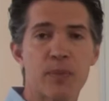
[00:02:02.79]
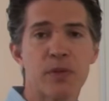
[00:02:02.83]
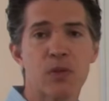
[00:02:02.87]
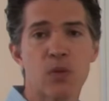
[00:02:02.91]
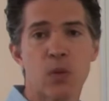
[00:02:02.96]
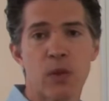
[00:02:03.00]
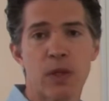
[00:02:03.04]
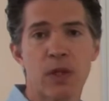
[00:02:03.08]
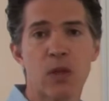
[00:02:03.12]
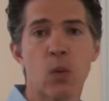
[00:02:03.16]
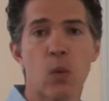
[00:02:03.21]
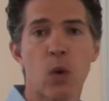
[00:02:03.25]

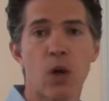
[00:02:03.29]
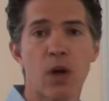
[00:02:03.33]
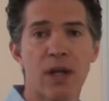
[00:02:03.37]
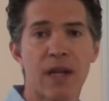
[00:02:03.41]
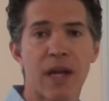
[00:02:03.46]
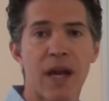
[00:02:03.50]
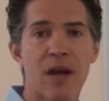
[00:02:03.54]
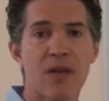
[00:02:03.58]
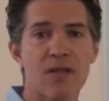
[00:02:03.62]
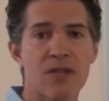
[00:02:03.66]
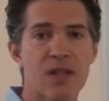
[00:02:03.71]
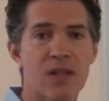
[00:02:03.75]
between
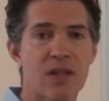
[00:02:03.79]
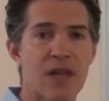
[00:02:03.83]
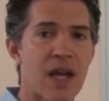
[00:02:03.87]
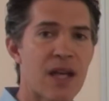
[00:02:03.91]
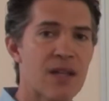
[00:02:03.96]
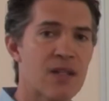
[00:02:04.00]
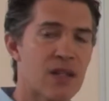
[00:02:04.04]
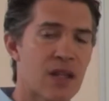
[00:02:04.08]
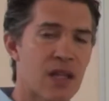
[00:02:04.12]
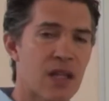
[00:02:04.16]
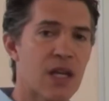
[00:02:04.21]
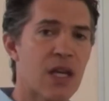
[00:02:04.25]
workouts, and
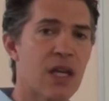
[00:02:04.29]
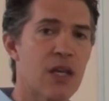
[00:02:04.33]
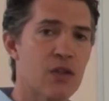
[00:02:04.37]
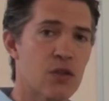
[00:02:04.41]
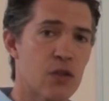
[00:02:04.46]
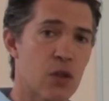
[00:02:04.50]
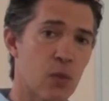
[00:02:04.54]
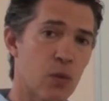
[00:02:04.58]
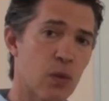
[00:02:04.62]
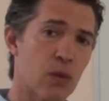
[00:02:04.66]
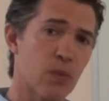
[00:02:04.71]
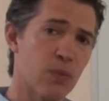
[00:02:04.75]
that's the key.
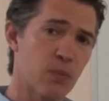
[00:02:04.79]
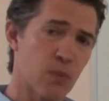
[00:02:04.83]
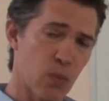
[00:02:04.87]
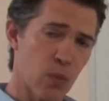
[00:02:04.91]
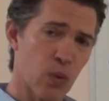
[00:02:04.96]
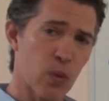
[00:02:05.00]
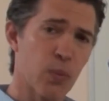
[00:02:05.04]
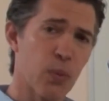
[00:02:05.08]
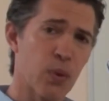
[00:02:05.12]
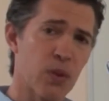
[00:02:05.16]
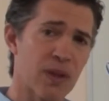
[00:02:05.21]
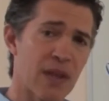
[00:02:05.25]
So
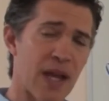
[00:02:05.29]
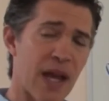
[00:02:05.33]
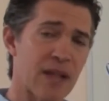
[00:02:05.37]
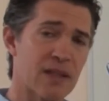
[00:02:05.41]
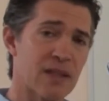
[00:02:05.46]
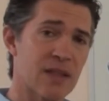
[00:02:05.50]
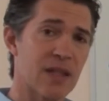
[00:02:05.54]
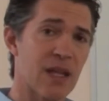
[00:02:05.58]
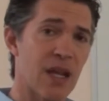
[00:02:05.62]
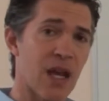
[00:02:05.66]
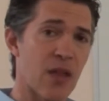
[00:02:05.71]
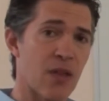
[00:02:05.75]
we'll put that
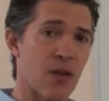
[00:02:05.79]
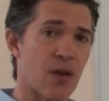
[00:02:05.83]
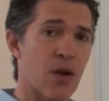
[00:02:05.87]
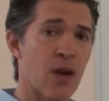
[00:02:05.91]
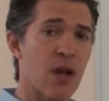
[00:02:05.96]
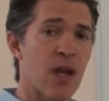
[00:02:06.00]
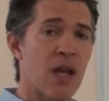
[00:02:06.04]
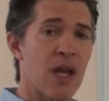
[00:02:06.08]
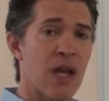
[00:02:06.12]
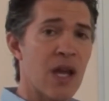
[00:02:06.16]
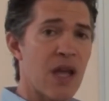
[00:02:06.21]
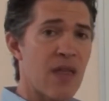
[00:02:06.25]
together
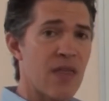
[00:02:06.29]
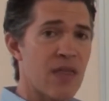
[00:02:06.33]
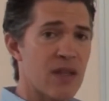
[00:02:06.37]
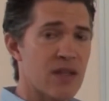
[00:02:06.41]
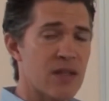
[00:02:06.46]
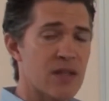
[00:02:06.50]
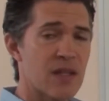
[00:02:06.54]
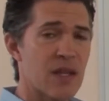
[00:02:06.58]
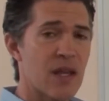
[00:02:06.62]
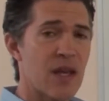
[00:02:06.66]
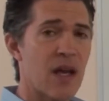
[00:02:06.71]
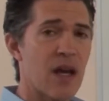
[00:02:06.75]
in
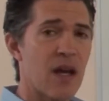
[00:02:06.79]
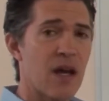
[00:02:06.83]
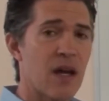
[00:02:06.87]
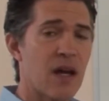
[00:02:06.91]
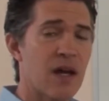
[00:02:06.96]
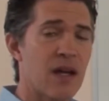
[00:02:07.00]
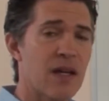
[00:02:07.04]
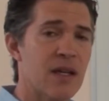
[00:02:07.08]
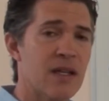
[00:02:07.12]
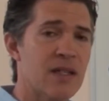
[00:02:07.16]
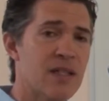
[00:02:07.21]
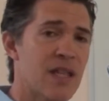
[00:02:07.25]
this
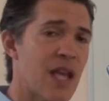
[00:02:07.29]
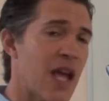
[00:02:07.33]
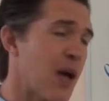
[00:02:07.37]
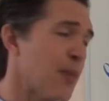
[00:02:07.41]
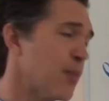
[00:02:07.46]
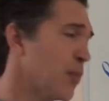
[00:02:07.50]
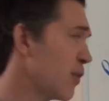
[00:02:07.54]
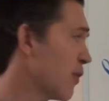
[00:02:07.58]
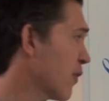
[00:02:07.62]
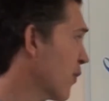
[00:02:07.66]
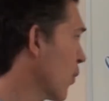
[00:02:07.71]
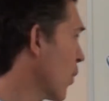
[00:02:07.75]

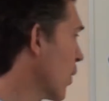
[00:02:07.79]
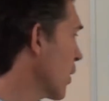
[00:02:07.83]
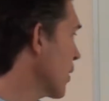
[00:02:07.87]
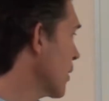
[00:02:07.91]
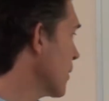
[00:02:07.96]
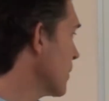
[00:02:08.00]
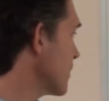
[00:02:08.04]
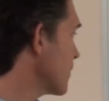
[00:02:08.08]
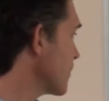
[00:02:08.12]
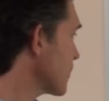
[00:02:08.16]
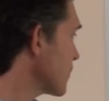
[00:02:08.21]
example for you.